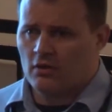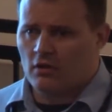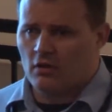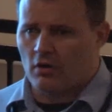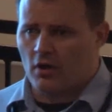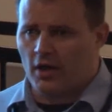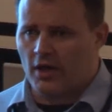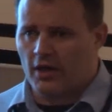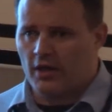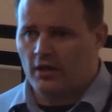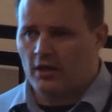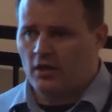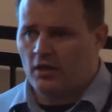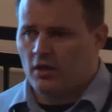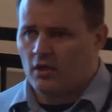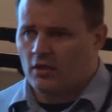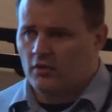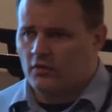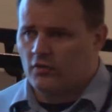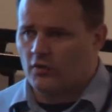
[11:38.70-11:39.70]
right?
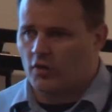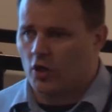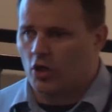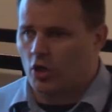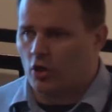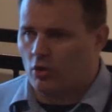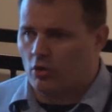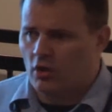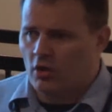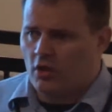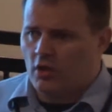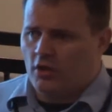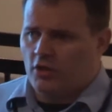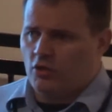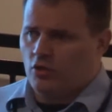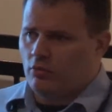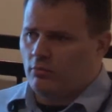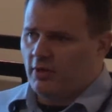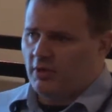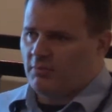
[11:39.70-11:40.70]
So
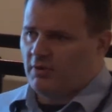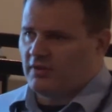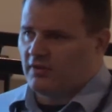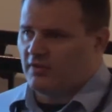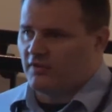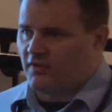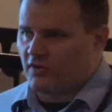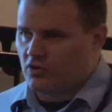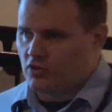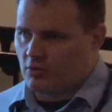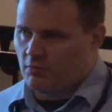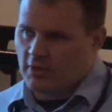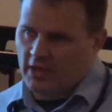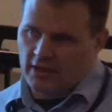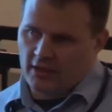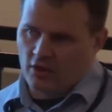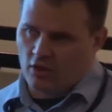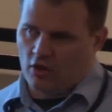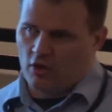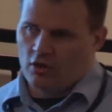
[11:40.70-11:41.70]
you might be the decision
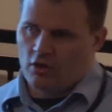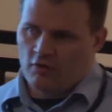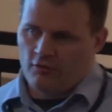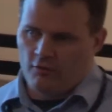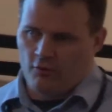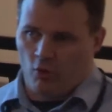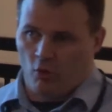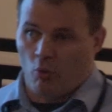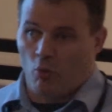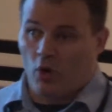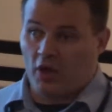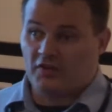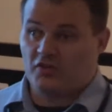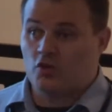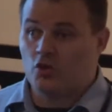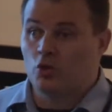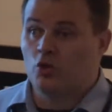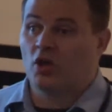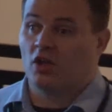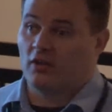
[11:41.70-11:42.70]
maker for what
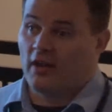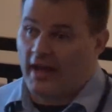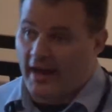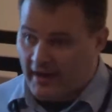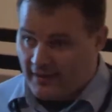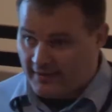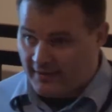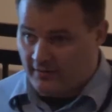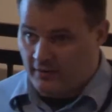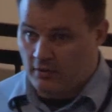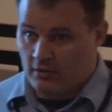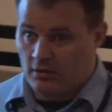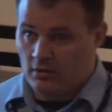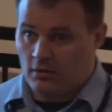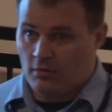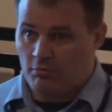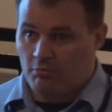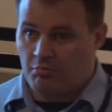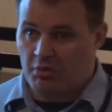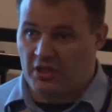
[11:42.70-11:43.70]
to collect
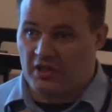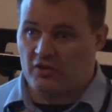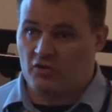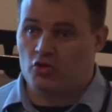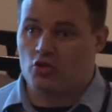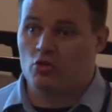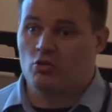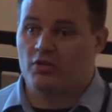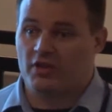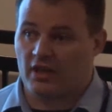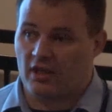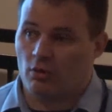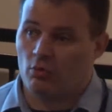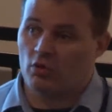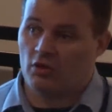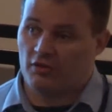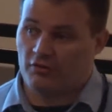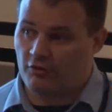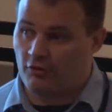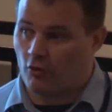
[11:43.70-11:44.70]
because you think it
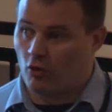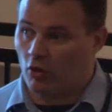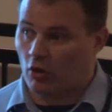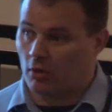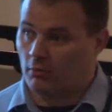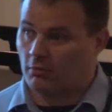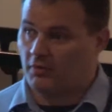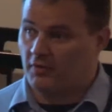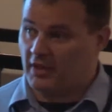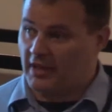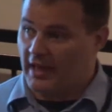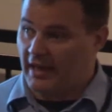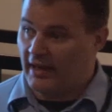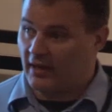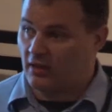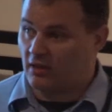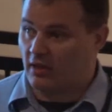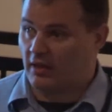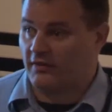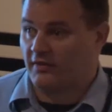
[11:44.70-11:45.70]
will inform the
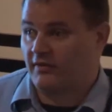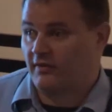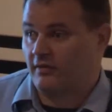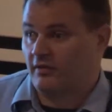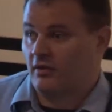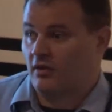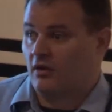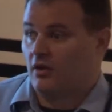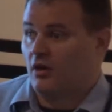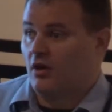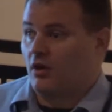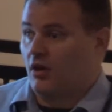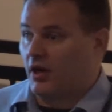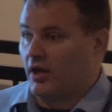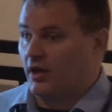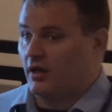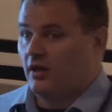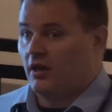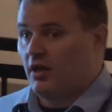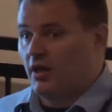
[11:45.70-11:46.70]
analysts,
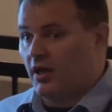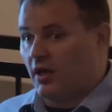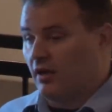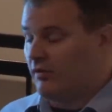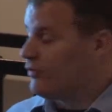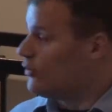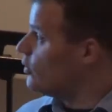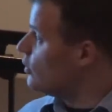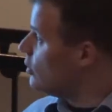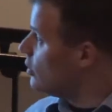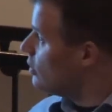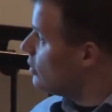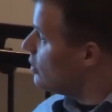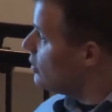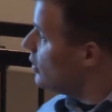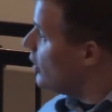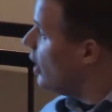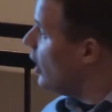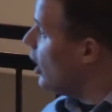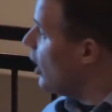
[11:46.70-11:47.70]
right? And if you're,
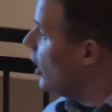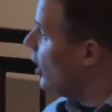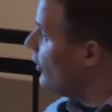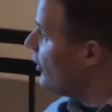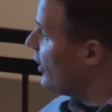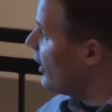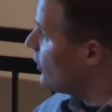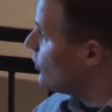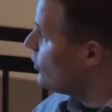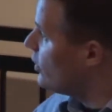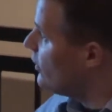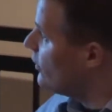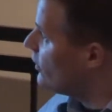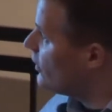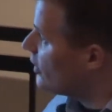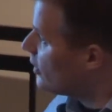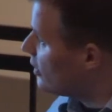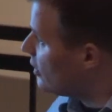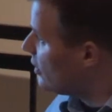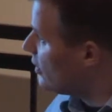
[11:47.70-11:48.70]
the next one is
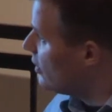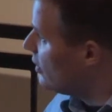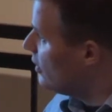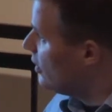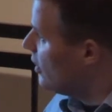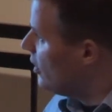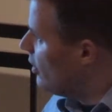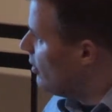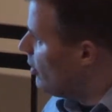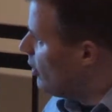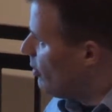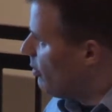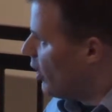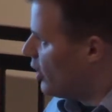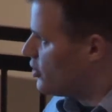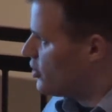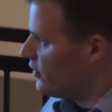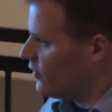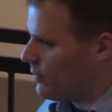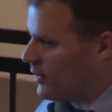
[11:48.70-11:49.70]

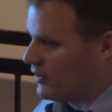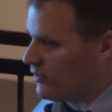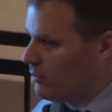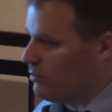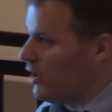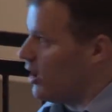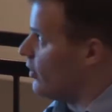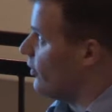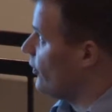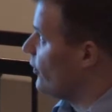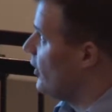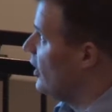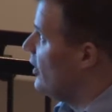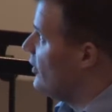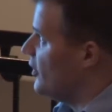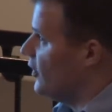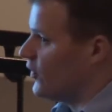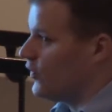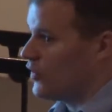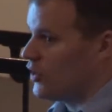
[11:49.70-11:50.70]
homogeneous mental models.
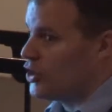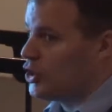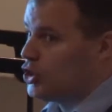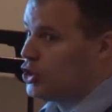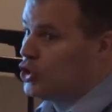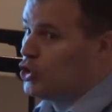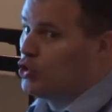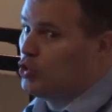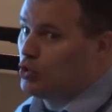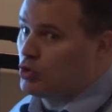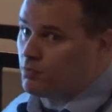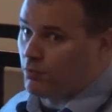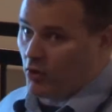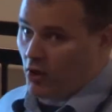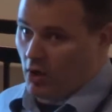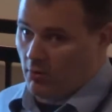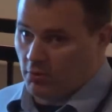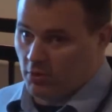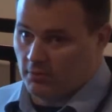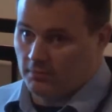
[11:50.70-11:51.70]
This is a huge
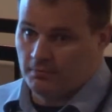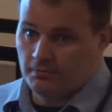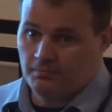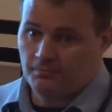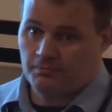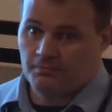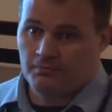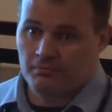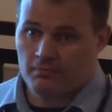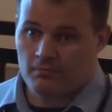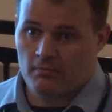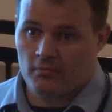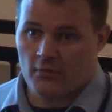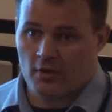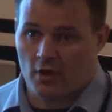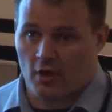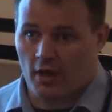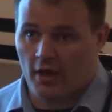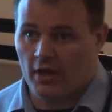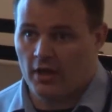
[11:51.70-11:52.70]
problem,
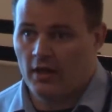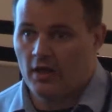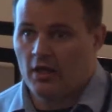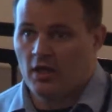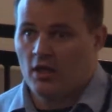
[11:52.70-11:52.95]
right?